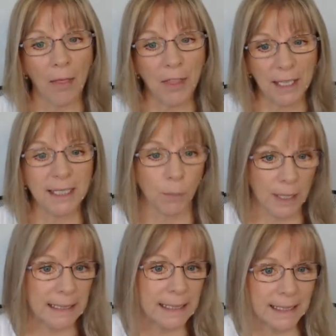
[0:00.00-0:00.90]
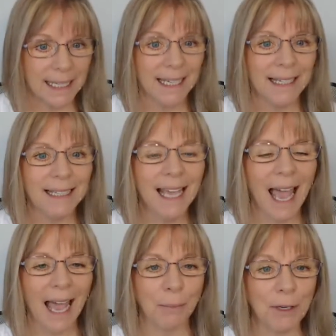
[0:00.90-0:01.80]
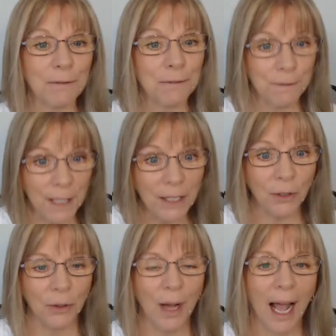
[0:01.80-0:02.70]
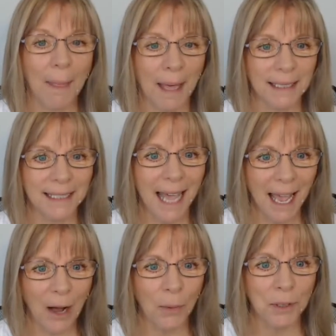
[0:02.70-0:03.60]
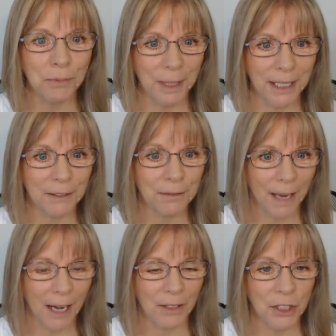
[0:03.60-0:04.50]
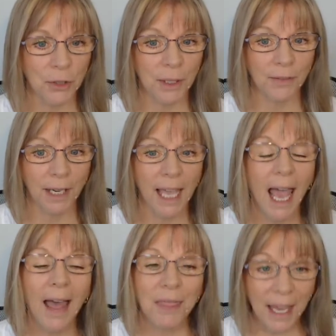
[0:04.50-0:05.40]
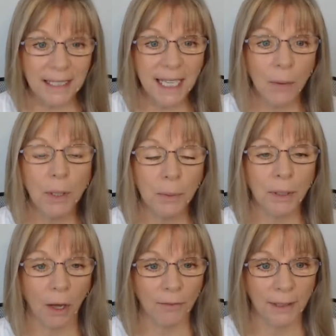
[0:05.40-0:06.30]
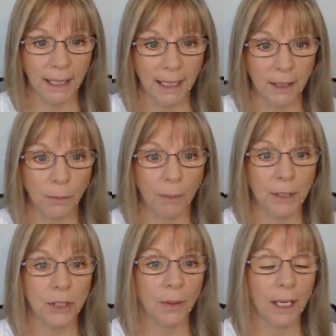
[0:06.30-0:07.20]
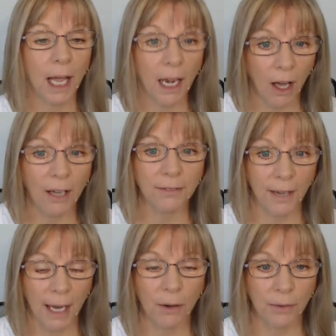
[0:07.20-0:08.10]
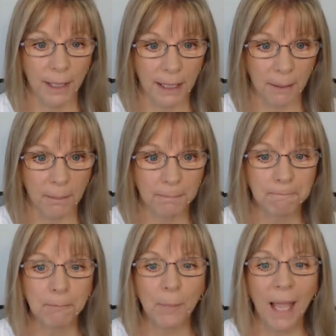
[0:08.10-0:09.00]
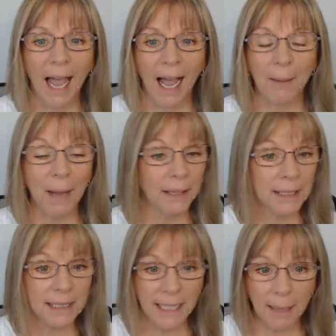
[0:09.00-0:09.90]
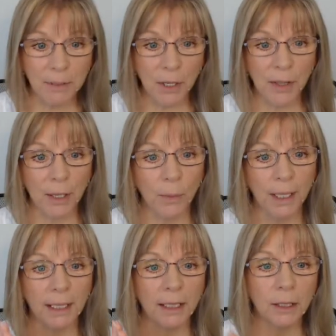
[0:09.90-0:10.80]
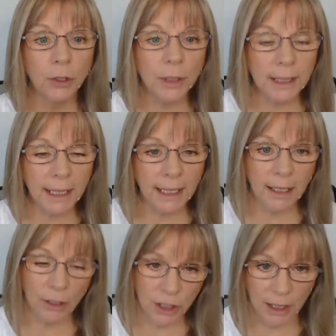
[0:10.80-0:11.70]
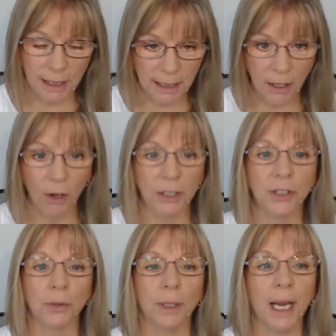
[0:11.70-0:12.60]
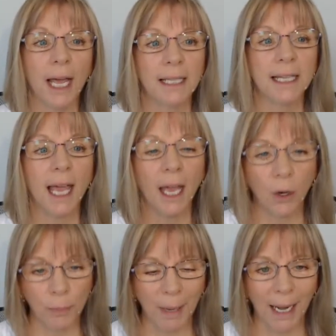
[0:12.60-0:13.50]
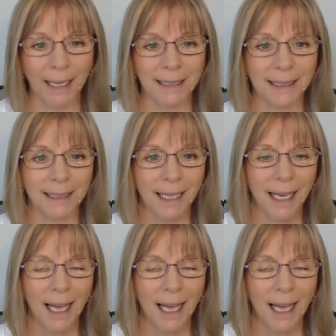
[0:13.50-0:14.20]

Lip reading: things that we see and we feel, and that's how we read a flower intuitively. That's how we will often get it when we're doing a live flower reading. And the same sort of thing, we can look at the logic side to it to help us